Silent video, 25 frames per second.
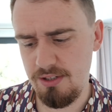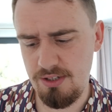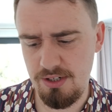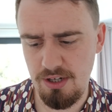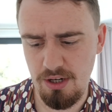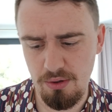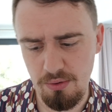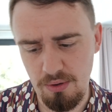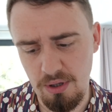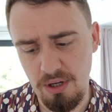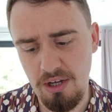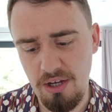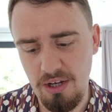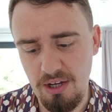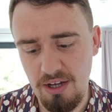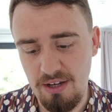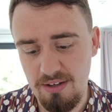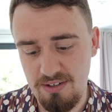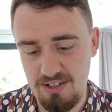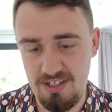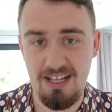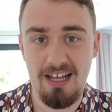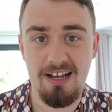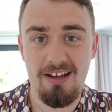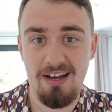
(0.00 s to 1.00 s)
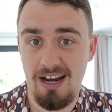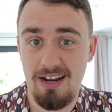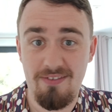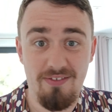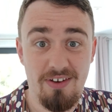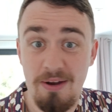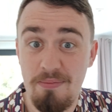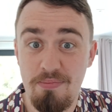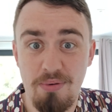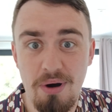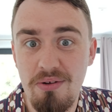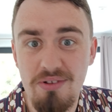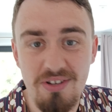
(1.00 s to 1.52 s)
So she's like kind of
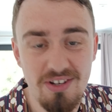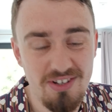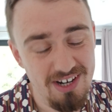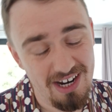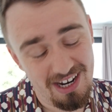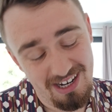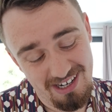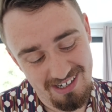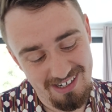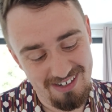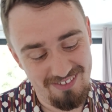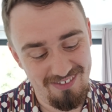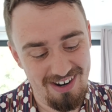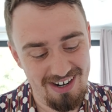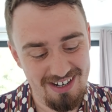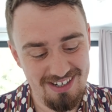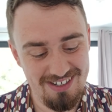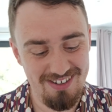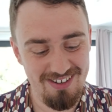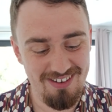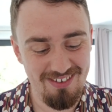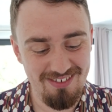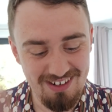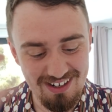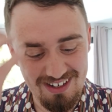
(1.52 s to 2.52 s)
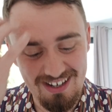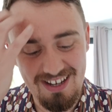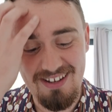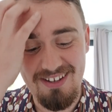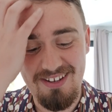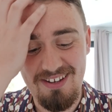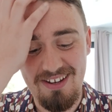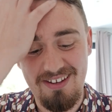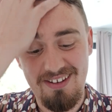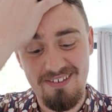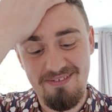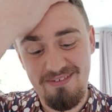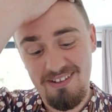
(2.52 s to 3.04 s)
her protege in a way. So
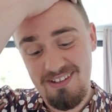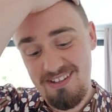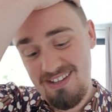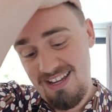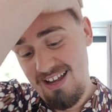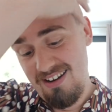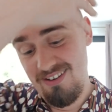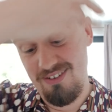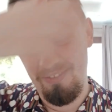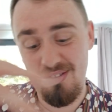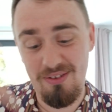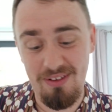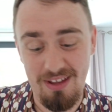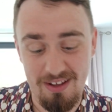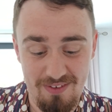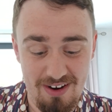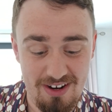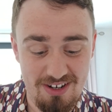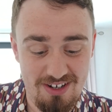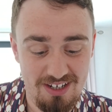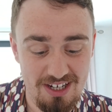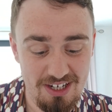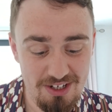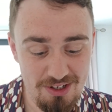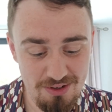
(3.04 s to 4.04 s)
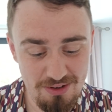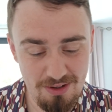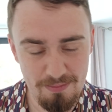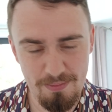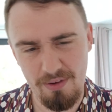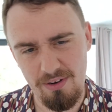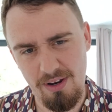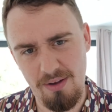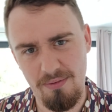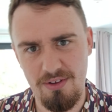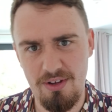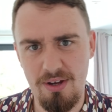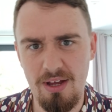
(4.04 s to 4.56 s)
it's kind of cool they're wrestling each other.
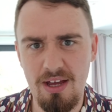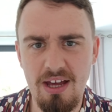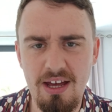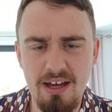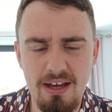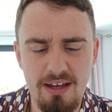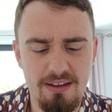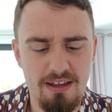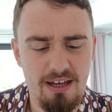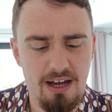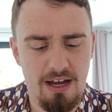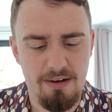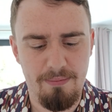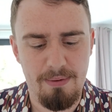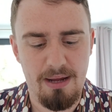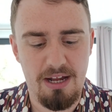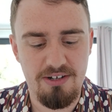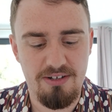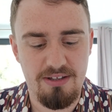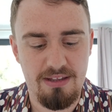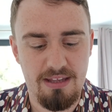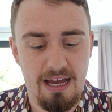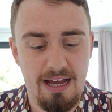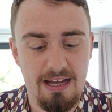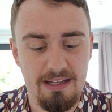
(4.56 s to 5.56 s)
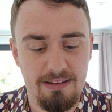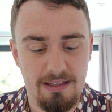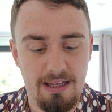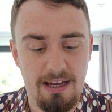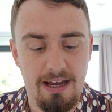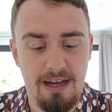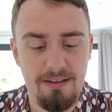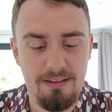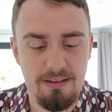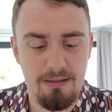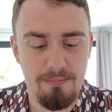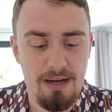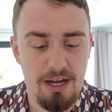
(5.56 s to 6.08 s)
But yeah, they had a match. They
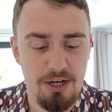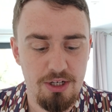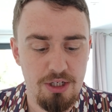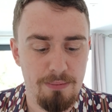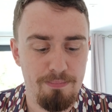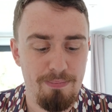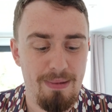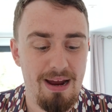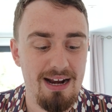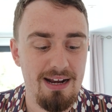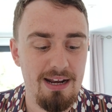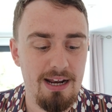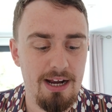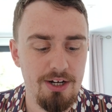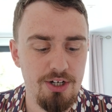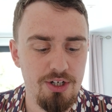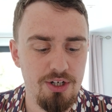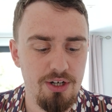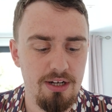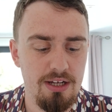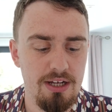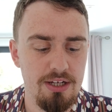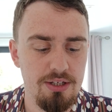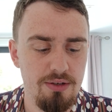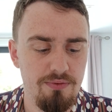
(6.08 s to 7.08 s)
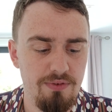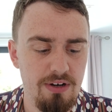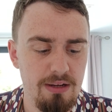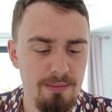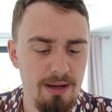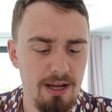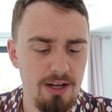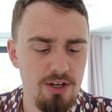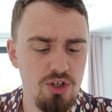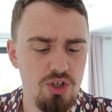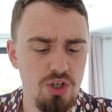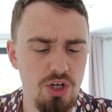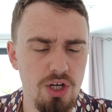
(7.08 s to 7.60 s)
had the match at Backlash, and here's the
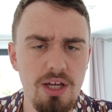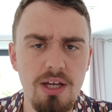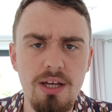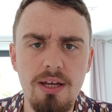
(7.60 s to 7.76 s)
rematch.